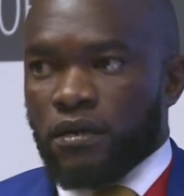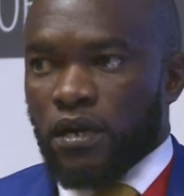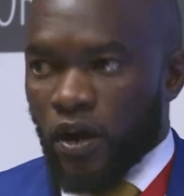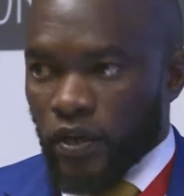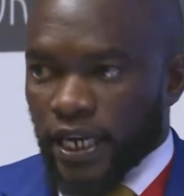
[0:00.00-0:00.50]

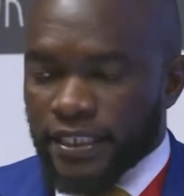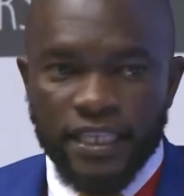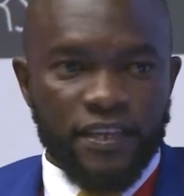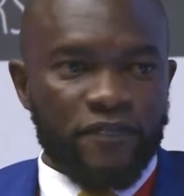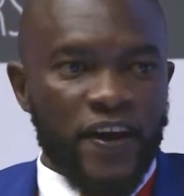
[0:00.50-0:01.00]

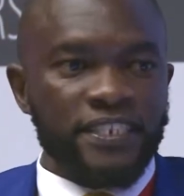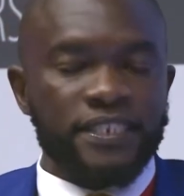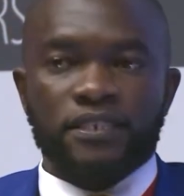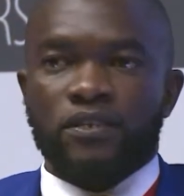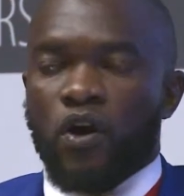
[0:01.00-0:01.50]
allocated the
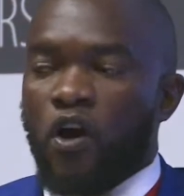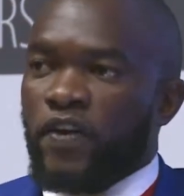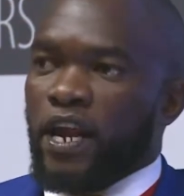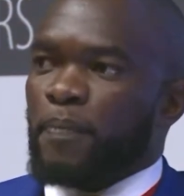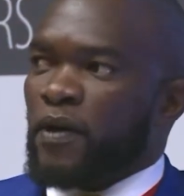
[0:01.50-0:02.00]
funds. Over
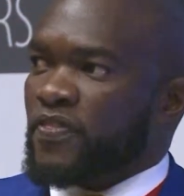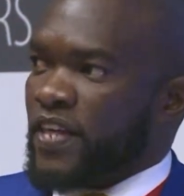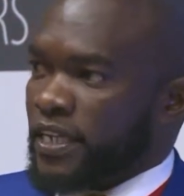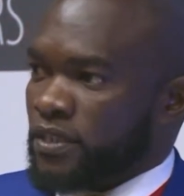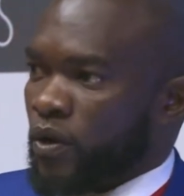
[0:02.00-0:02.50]
and above
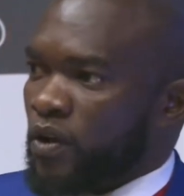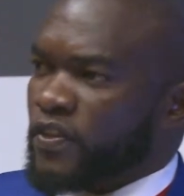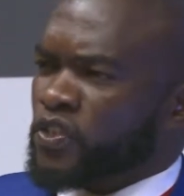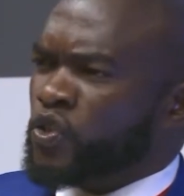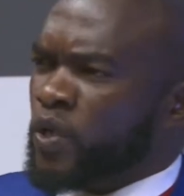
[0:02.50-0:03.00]
that, one of
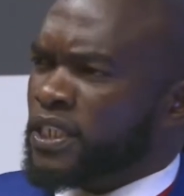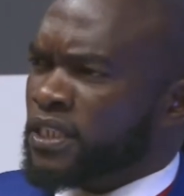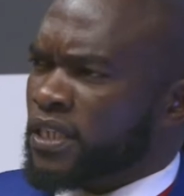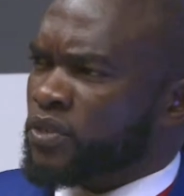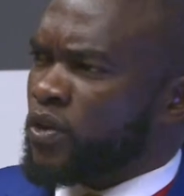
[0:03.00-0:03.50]
the
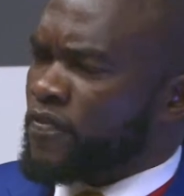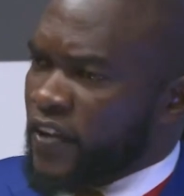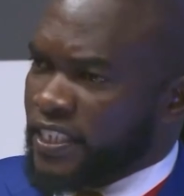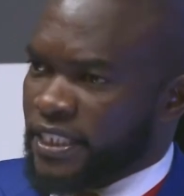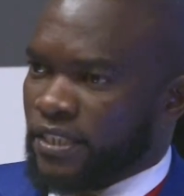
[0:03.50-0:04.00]
situations that we're
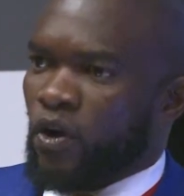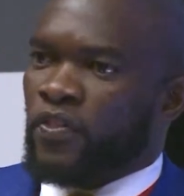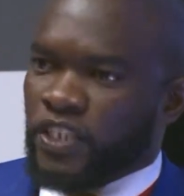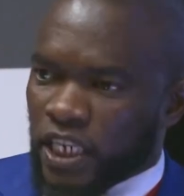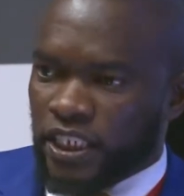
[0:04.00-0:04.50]
facing, or
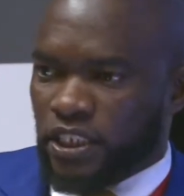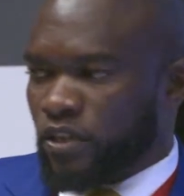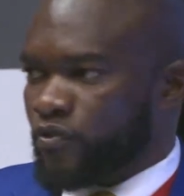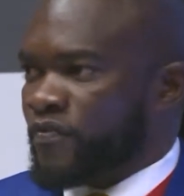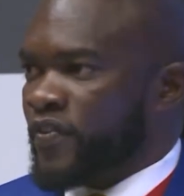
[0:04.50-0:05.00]
the challenges
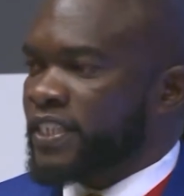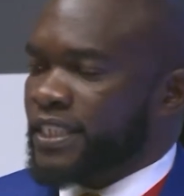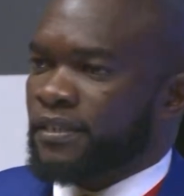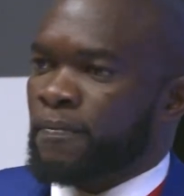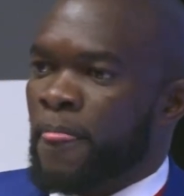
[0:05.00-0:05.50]
that we're
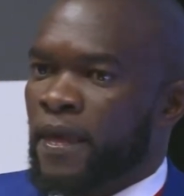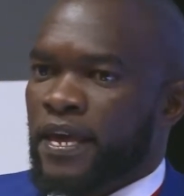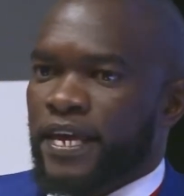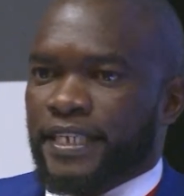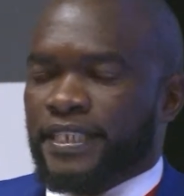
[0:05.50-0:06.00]
facing,
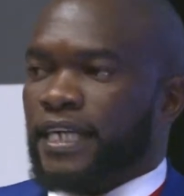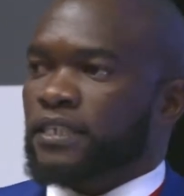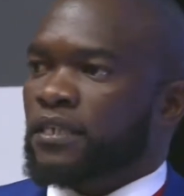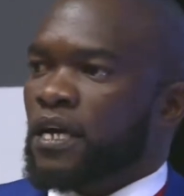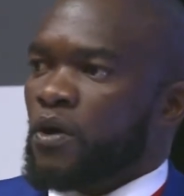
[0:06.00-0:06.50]
it is
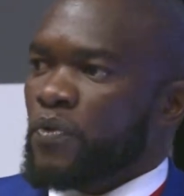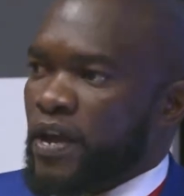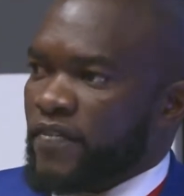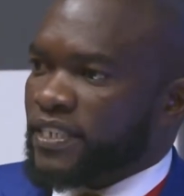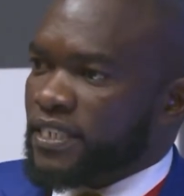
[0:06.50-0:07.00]
that we have